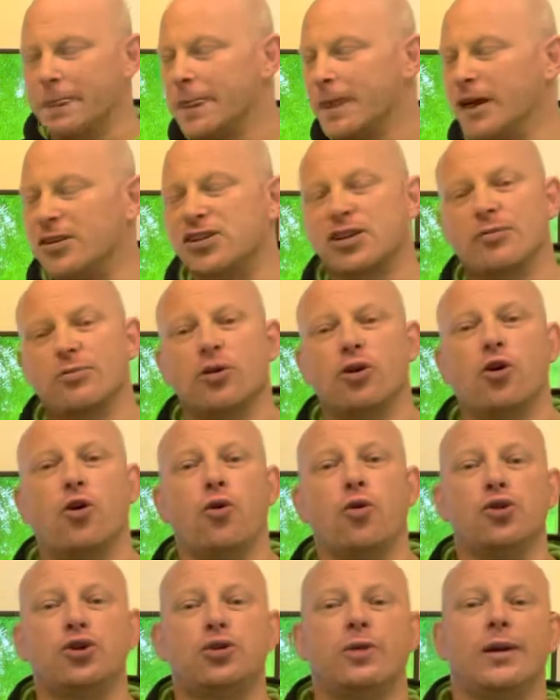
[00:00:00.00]
If someone
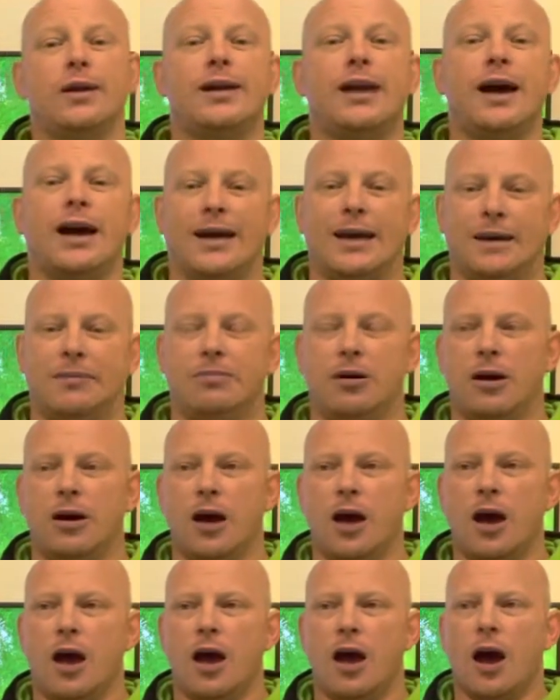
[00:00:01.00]
calls you a name,
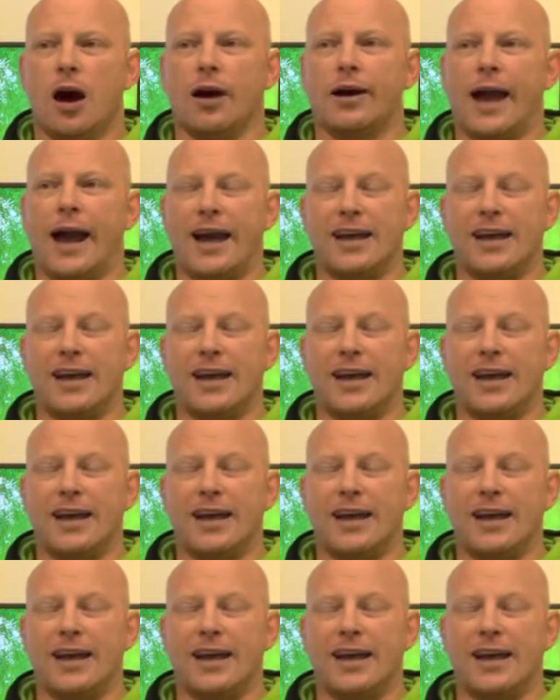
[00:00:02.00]
okay,